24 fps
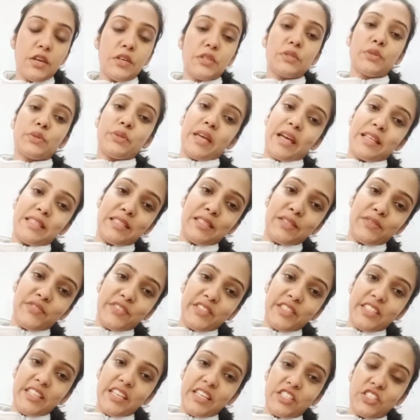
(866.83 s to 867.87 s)
So that's it for
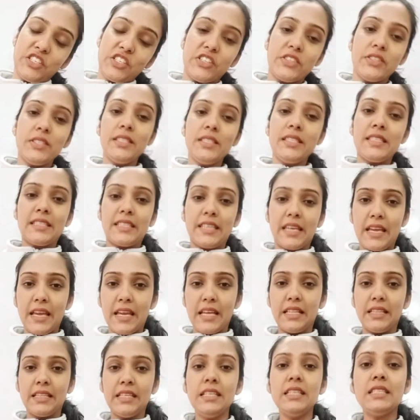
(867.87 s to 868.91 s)
the day, children. Stay
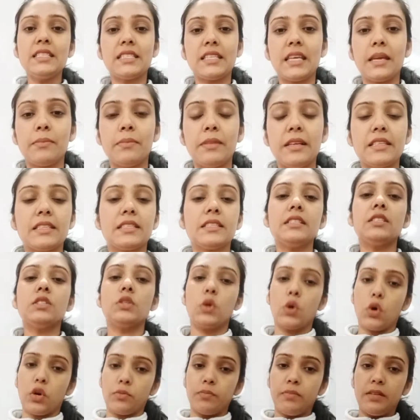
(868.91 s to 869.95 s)
healthy, stay blessed.
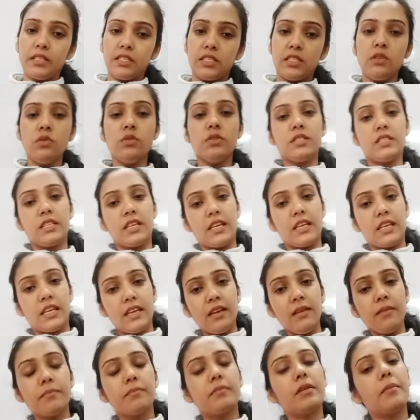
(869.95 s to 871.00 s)
God bless you. Take
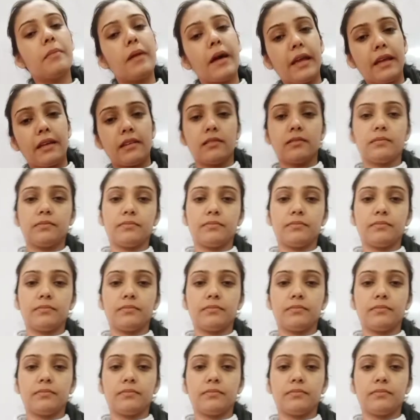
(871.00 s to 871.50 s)
care. Bye-bye.